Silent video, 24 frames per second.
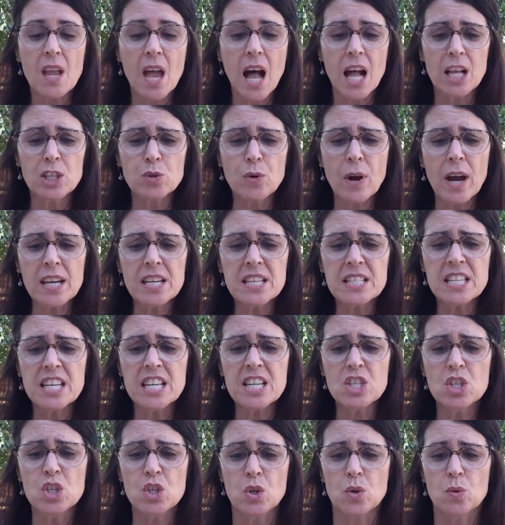I'll try to
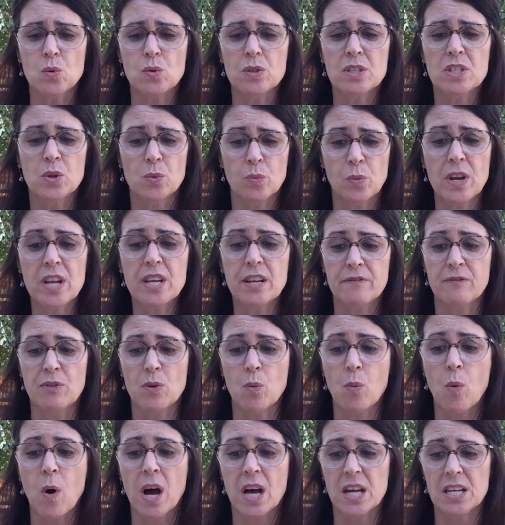teach you to read if
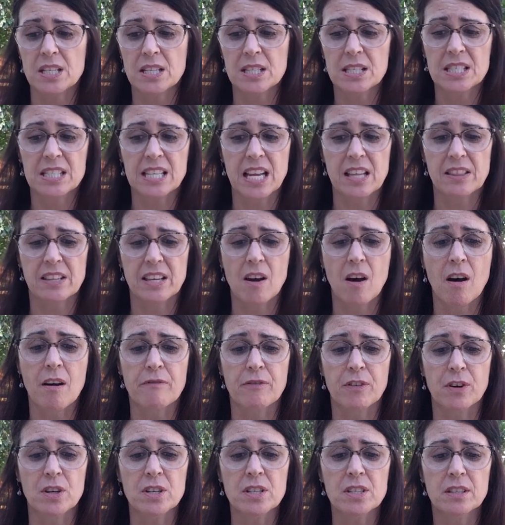you want, Stanley
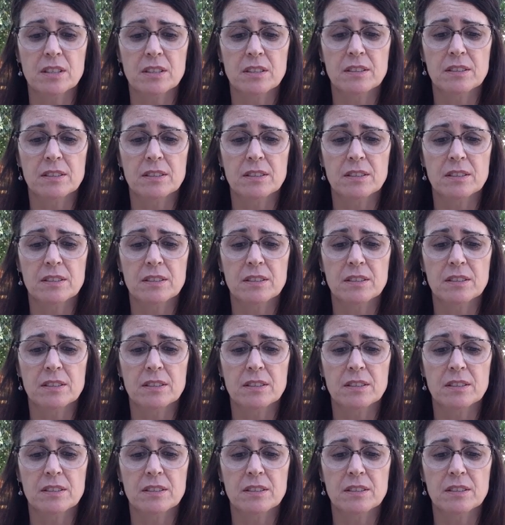offered.